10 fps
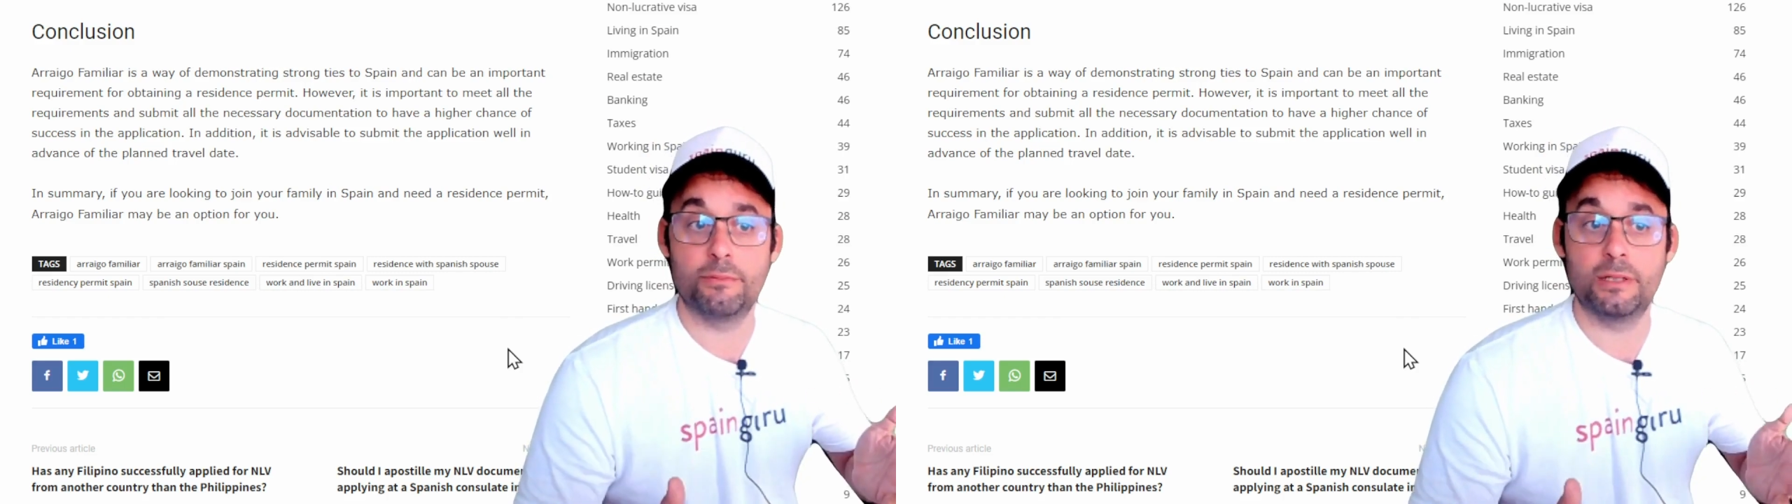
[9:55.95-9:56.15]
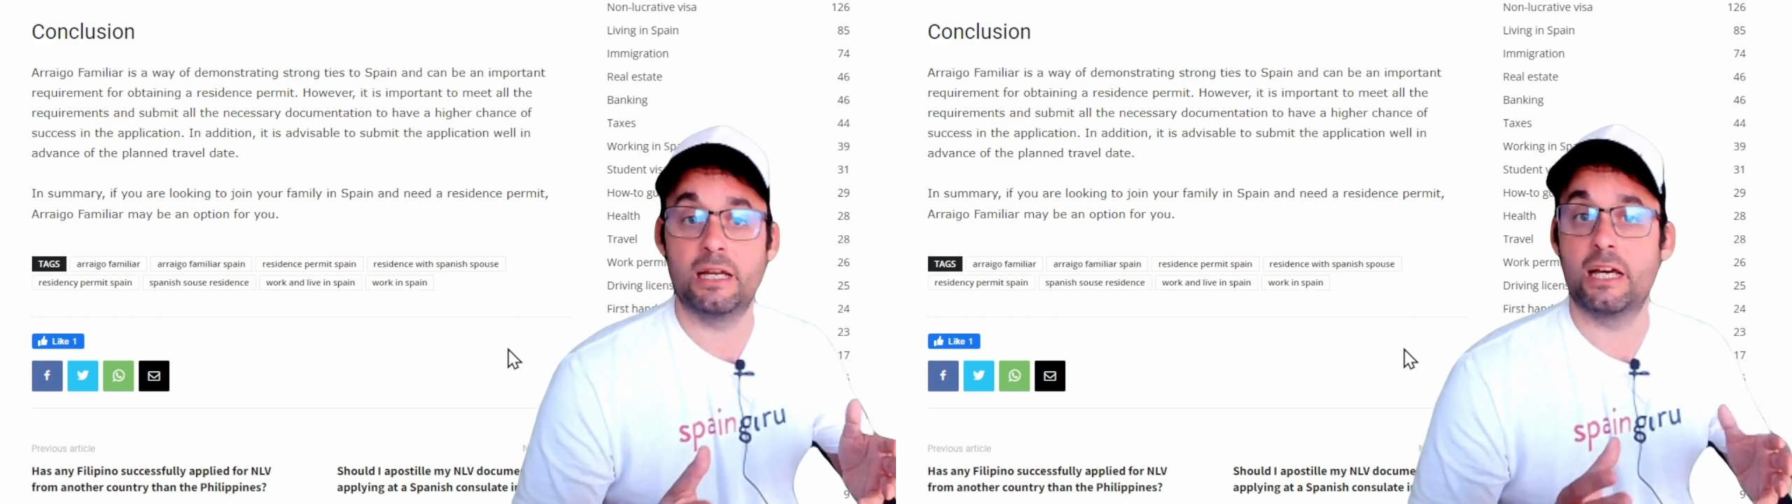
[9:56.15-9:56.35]

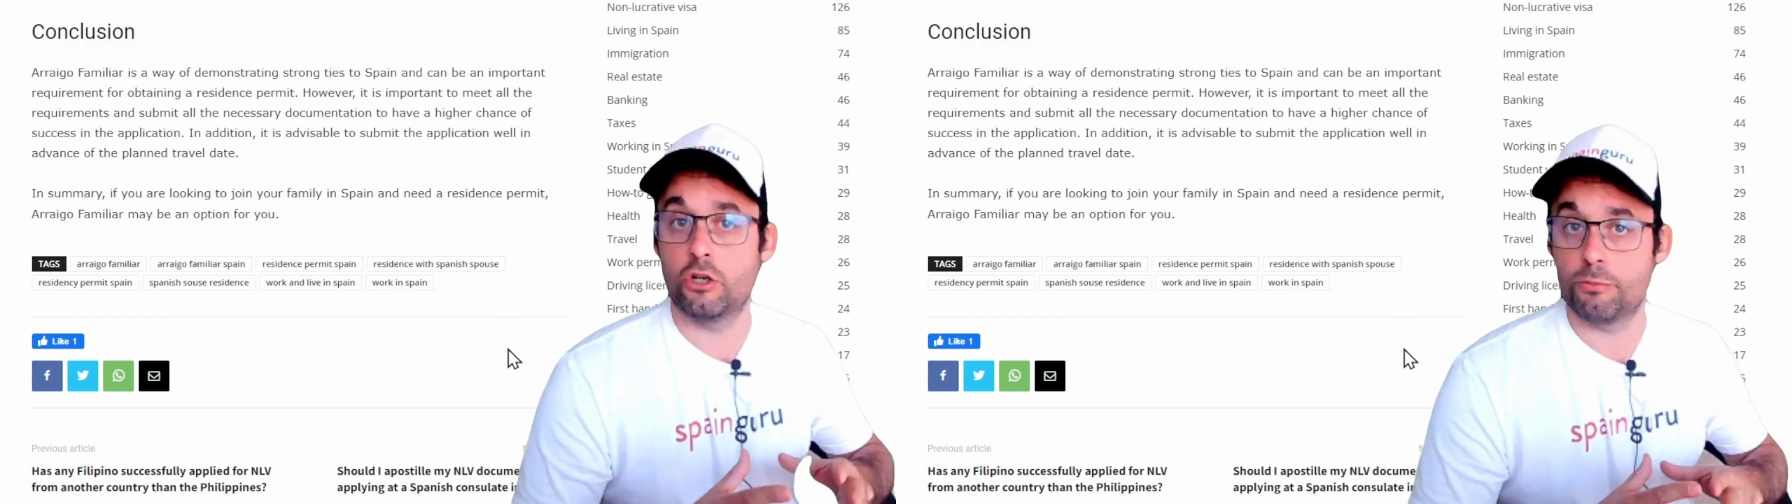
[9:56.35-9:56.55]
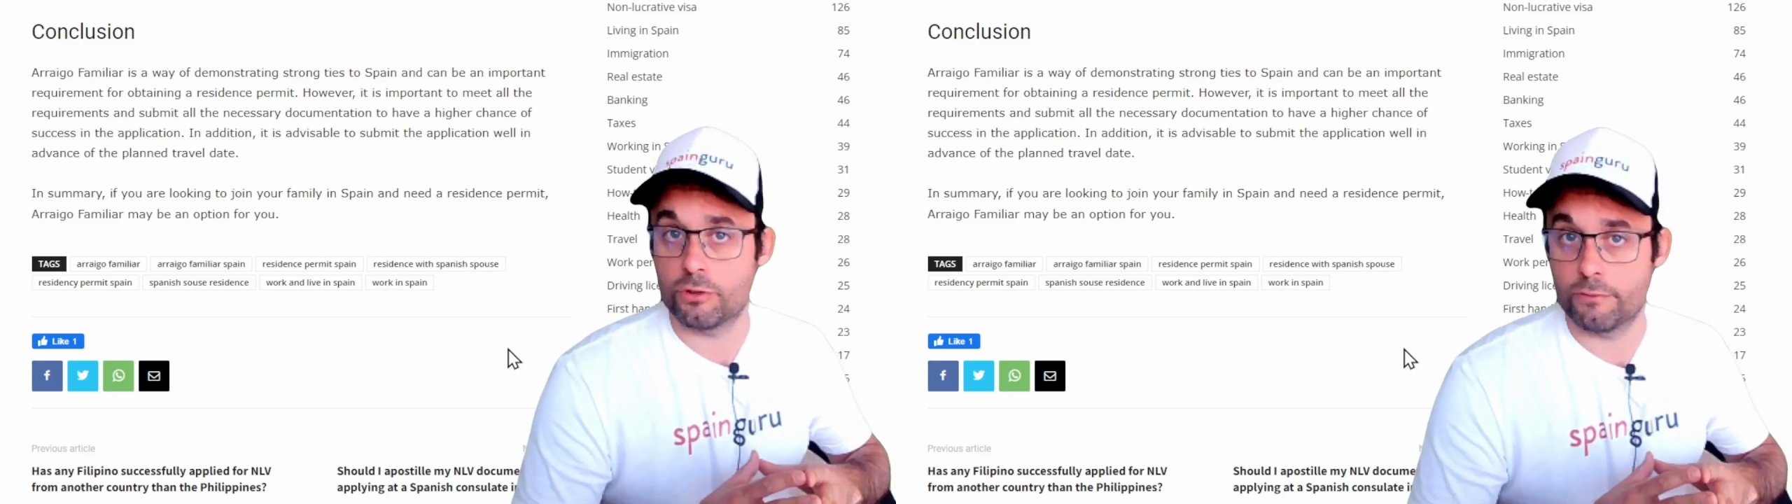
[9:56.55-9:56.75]
be
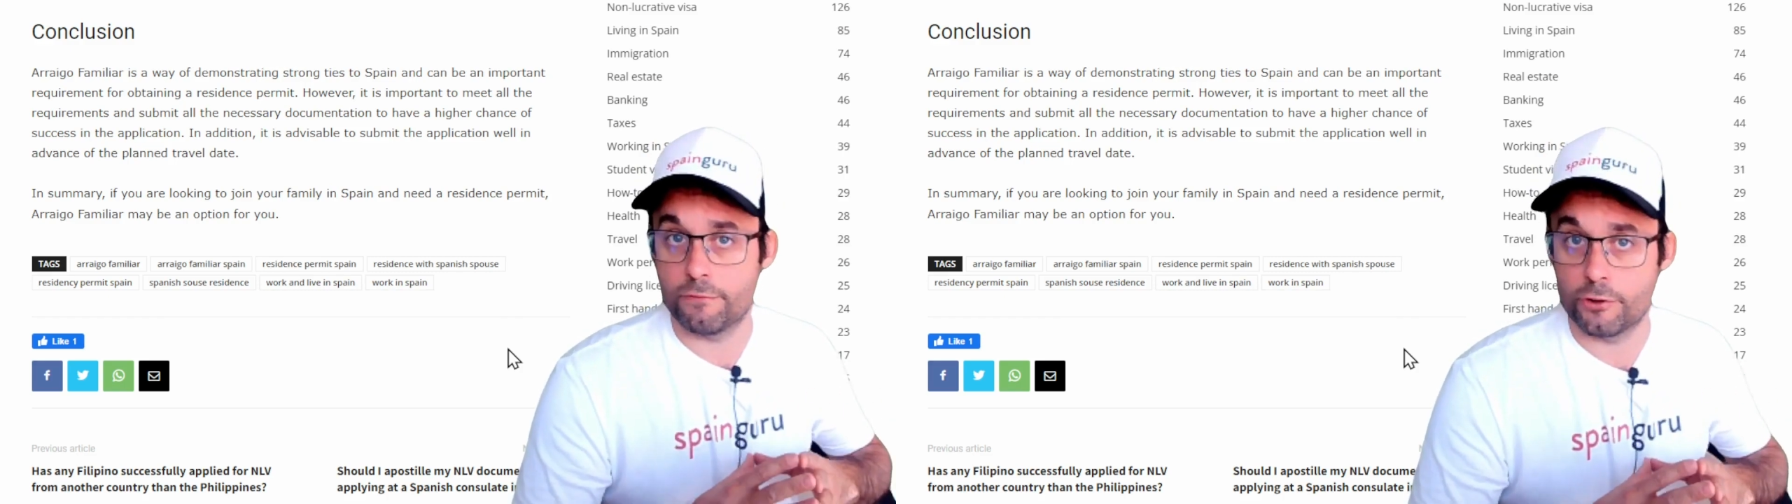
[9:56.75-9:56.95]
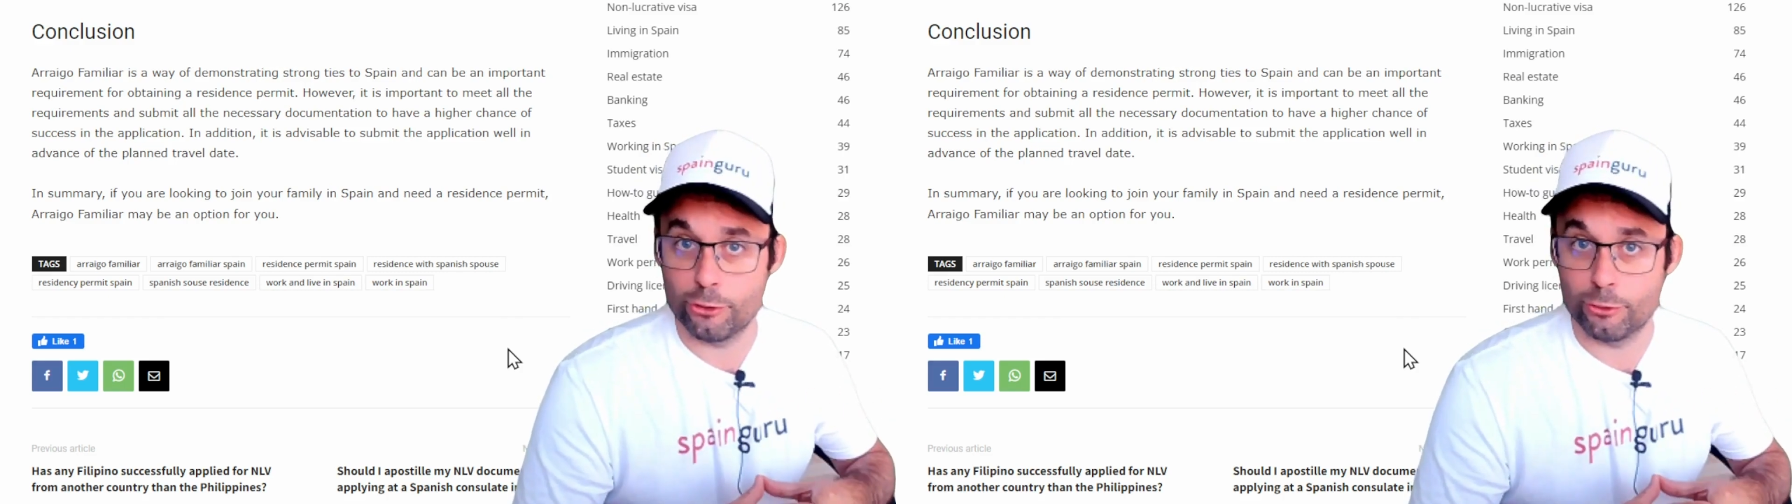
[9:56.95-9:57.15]
an option
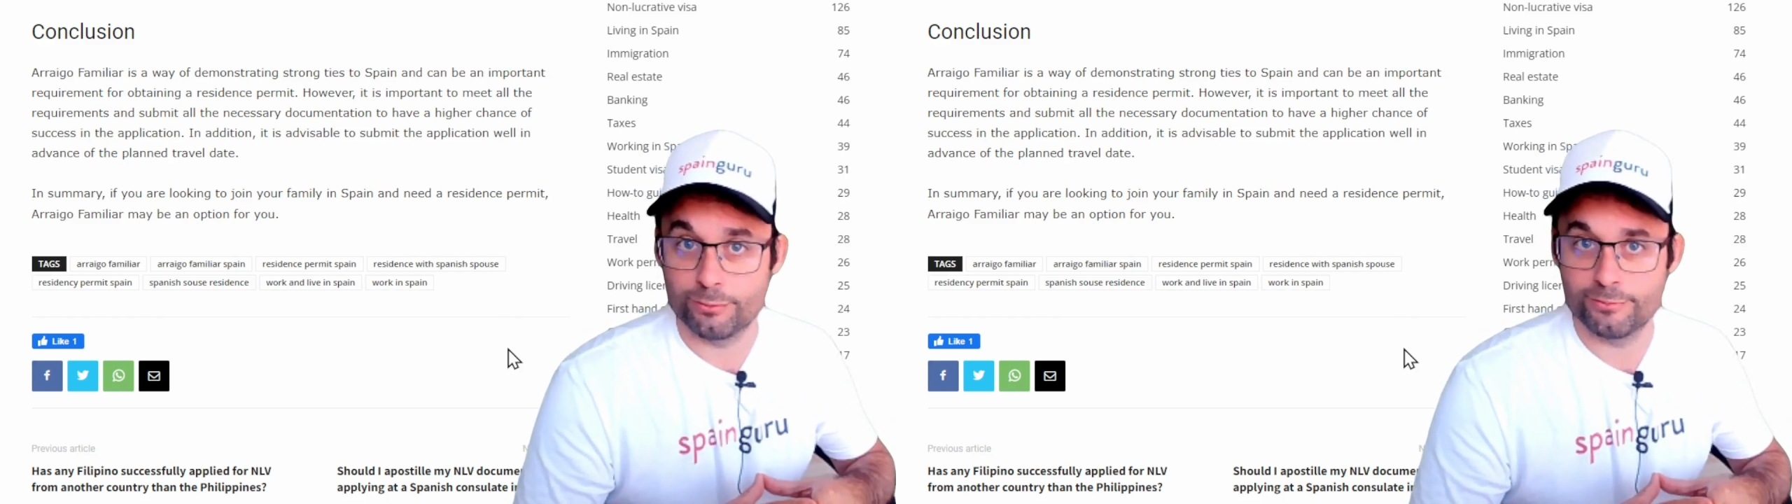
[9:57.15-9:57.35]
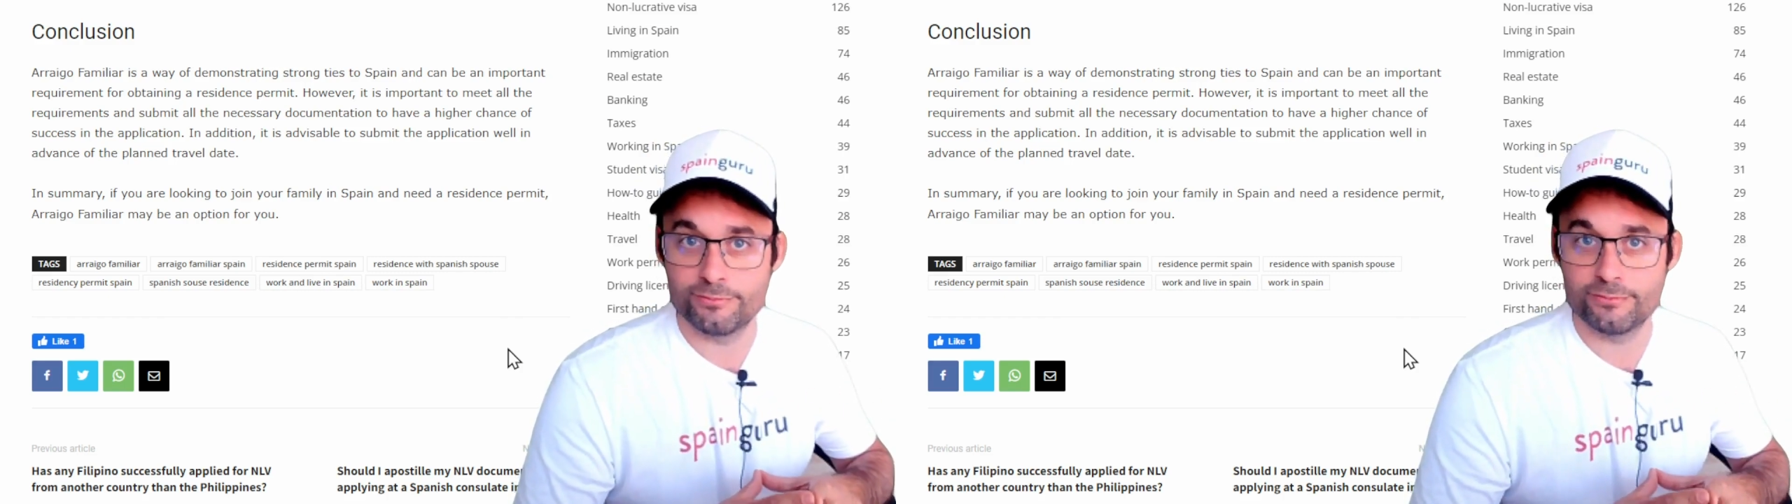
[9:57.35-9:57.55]
for you.